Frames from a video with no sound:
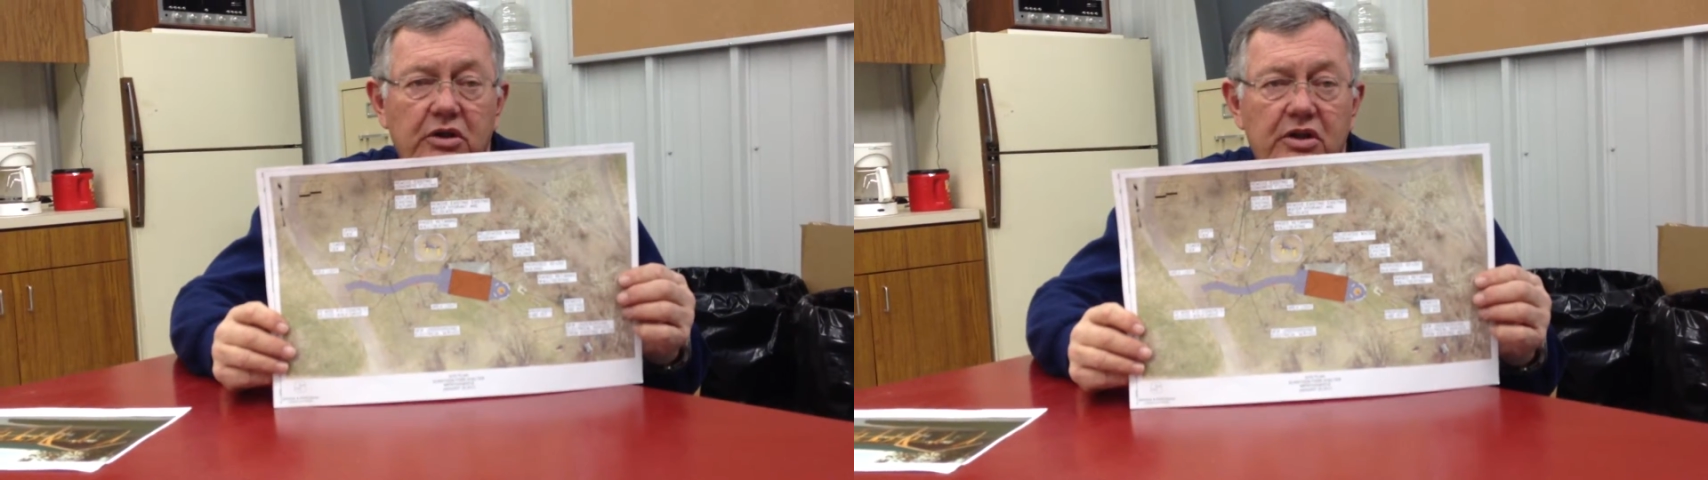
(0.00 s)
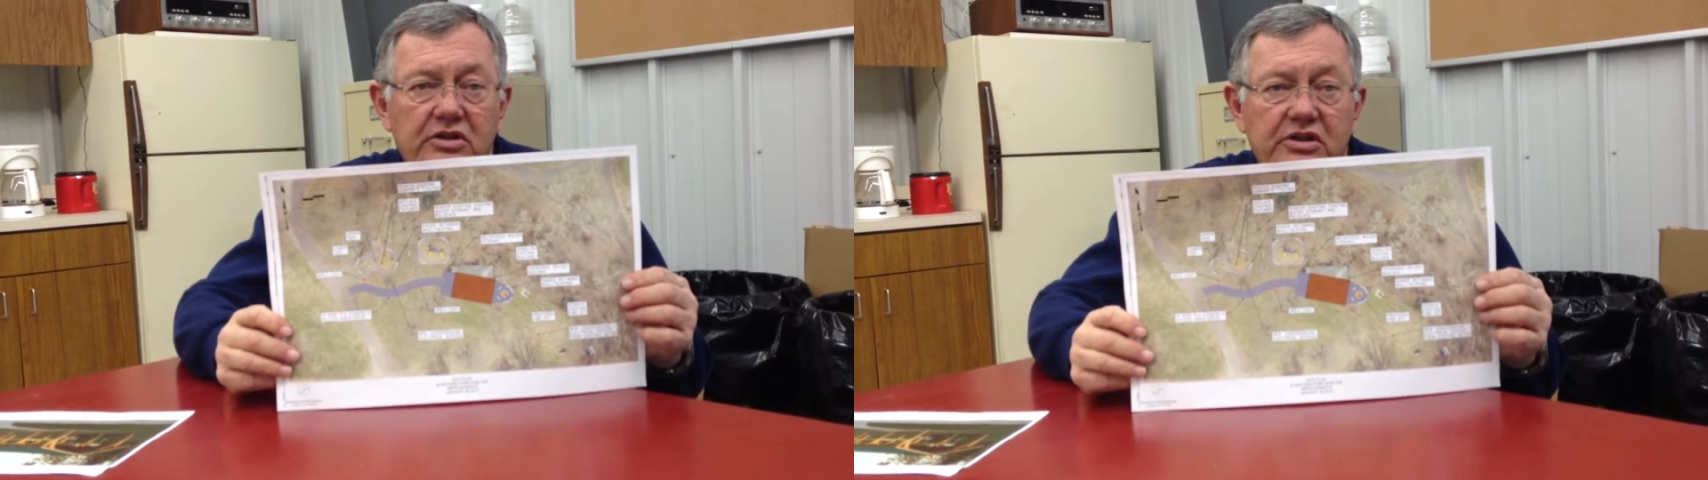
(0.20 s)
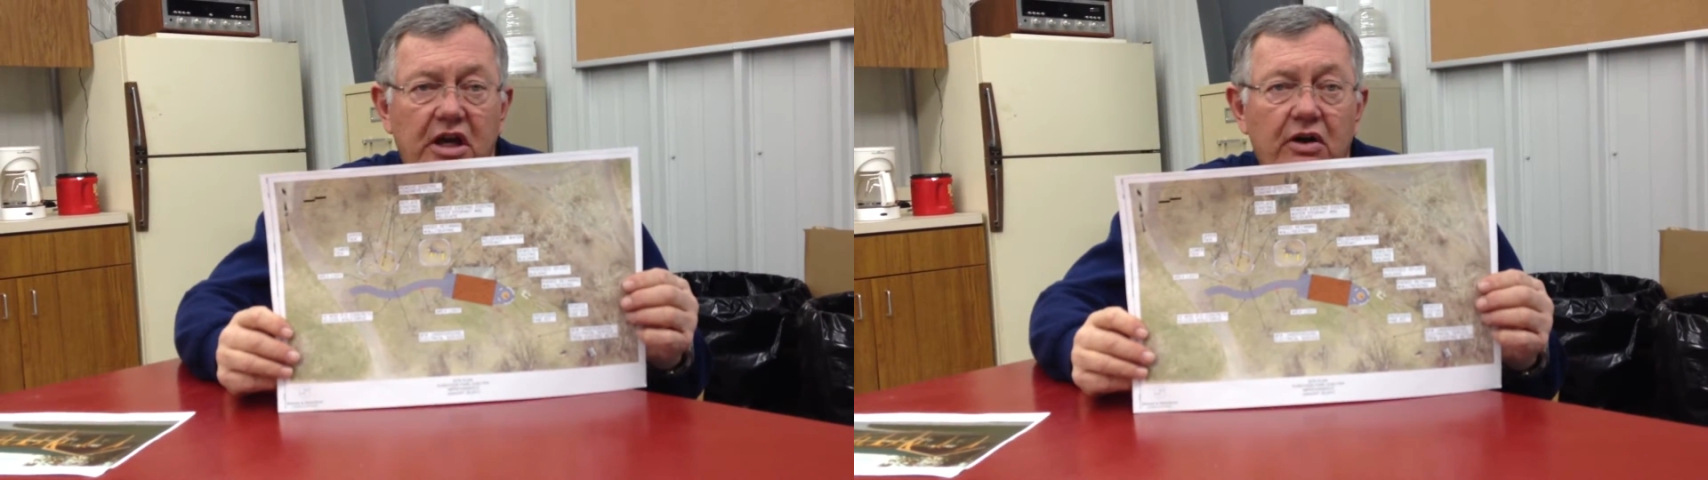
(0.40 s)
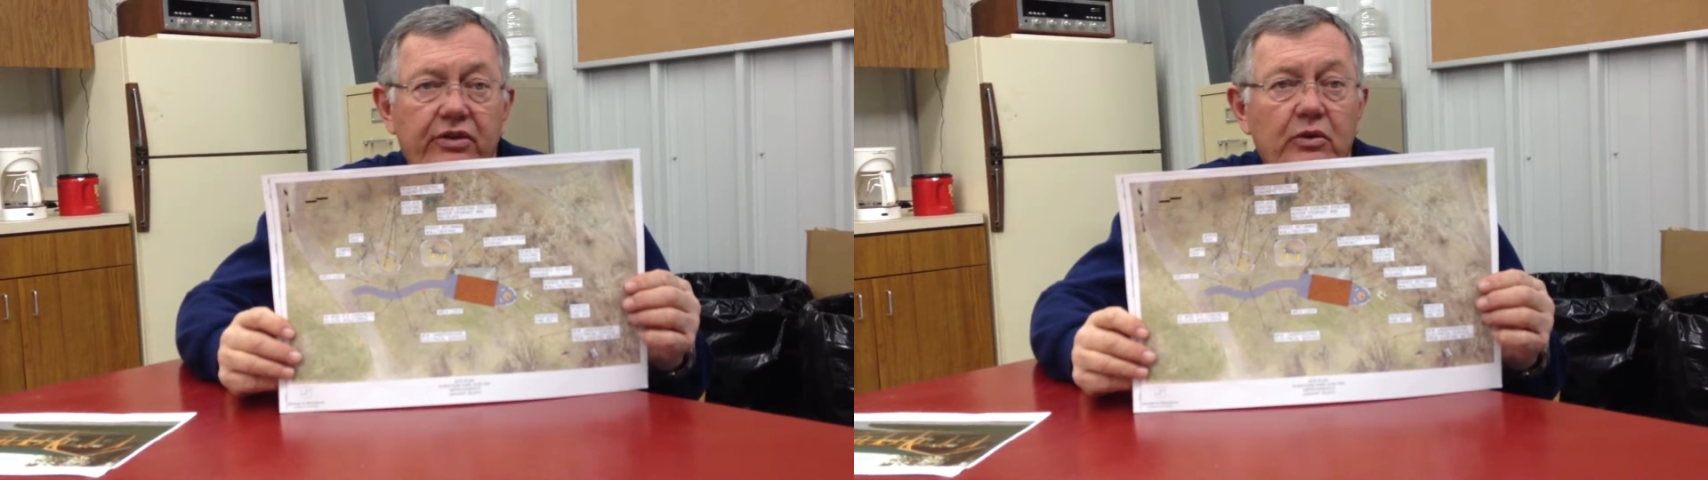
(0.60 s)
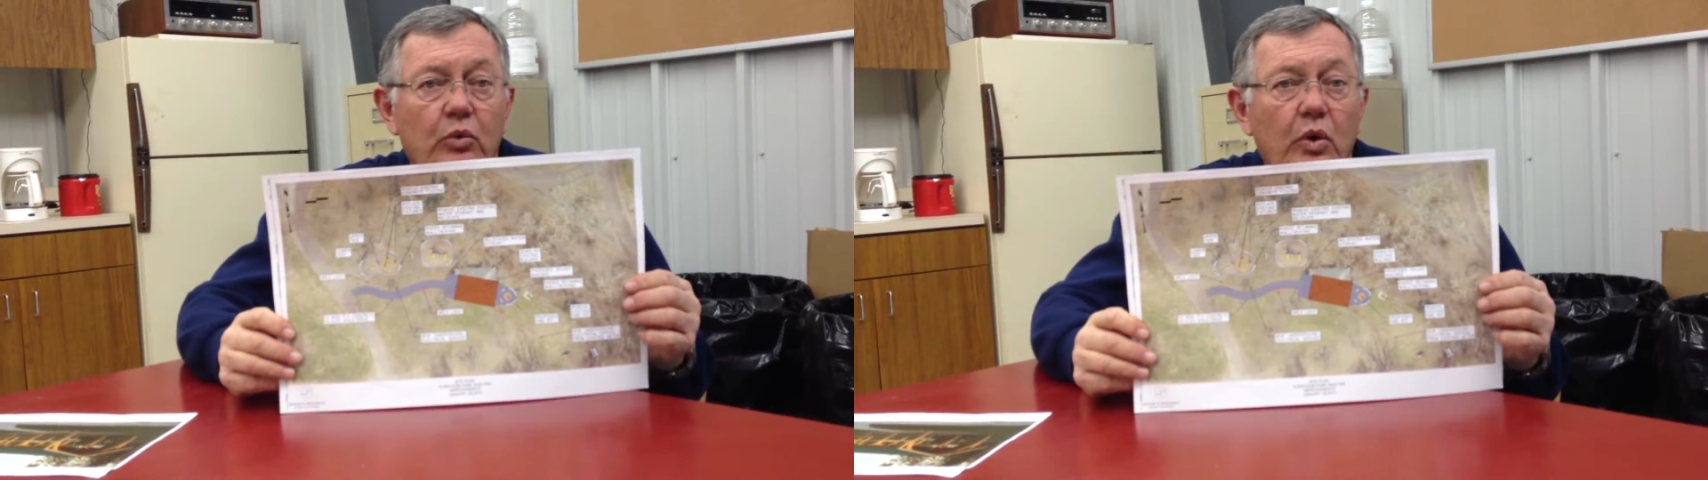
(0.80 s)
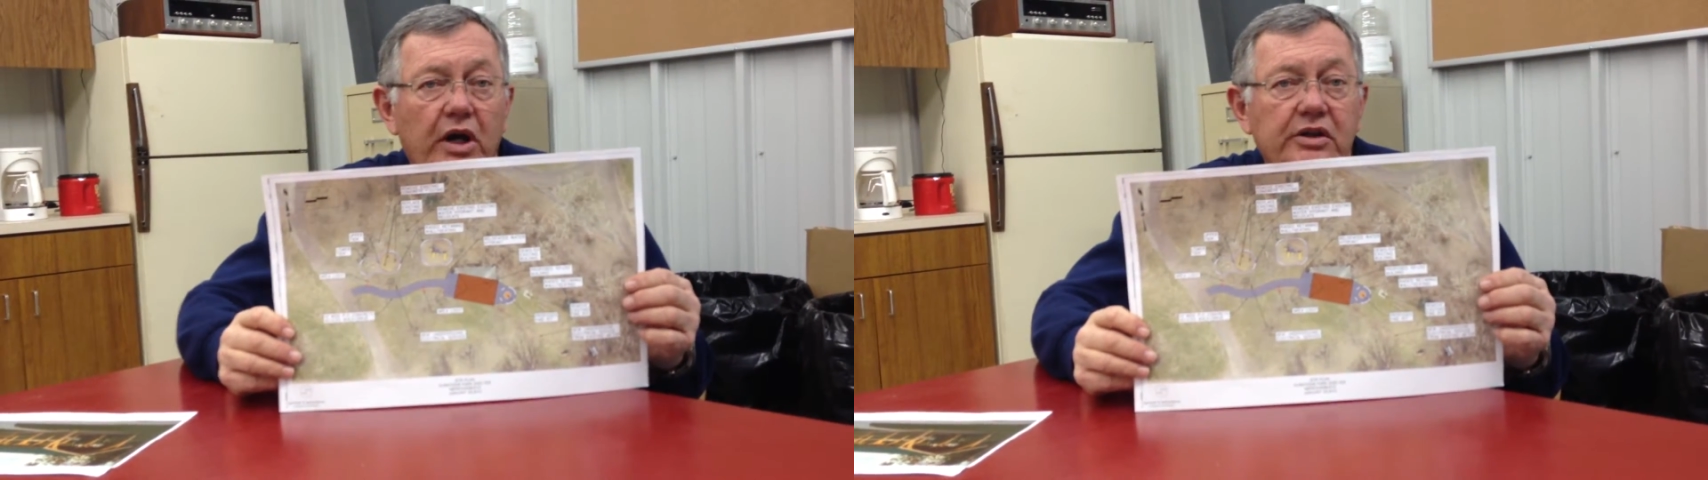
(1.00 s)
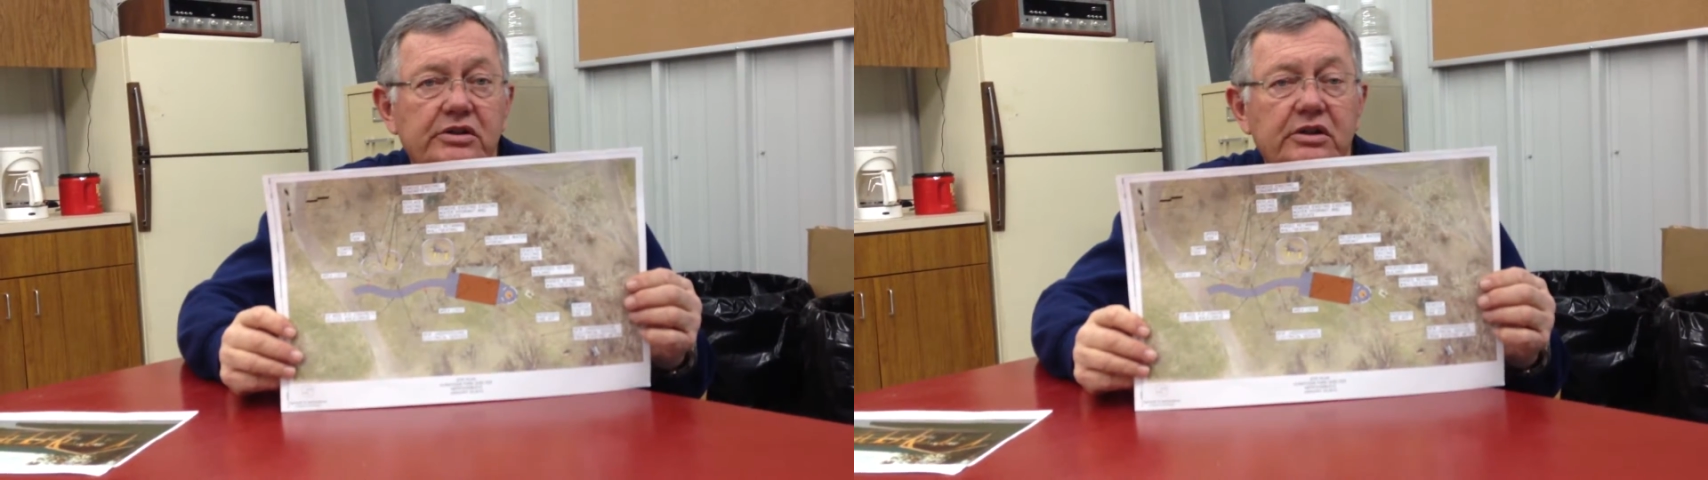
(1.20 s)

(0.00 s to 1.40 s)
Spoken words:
the south and west,